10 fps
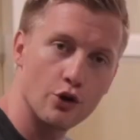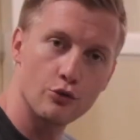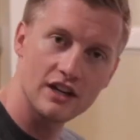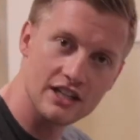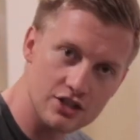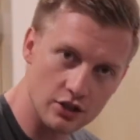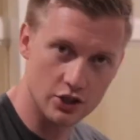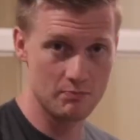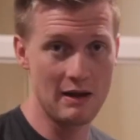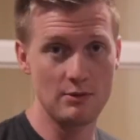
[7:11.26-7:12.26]
your
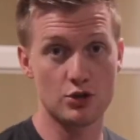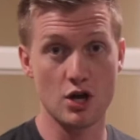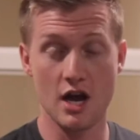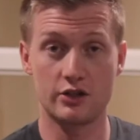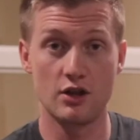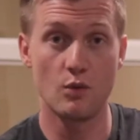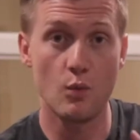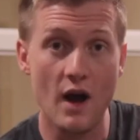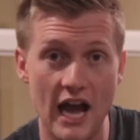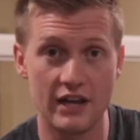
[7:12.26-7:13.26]
research. Maybe you talk to the
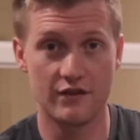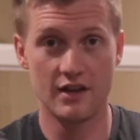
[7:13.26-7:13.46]
wife